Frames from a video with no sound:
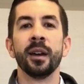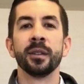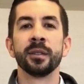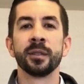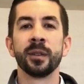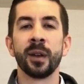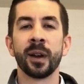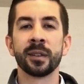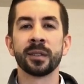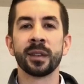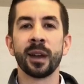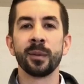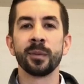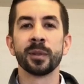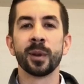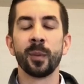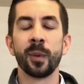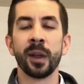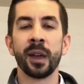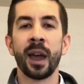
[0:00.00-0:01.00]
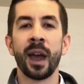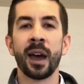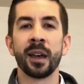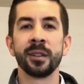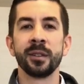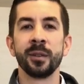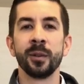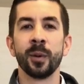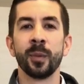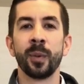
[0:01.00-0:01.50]
So next time somebody
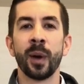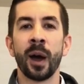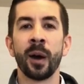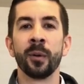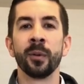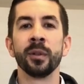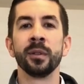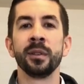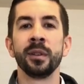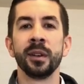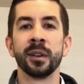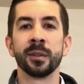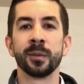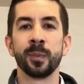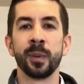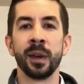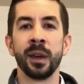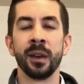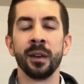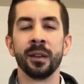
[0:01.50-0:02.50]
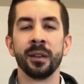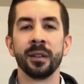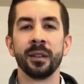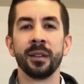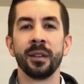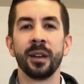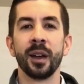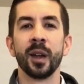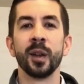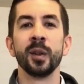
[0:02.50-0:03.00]
asks you about CSP,
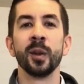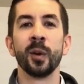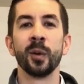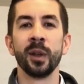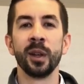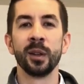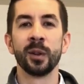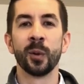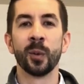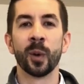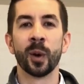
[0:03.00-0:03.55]
no need to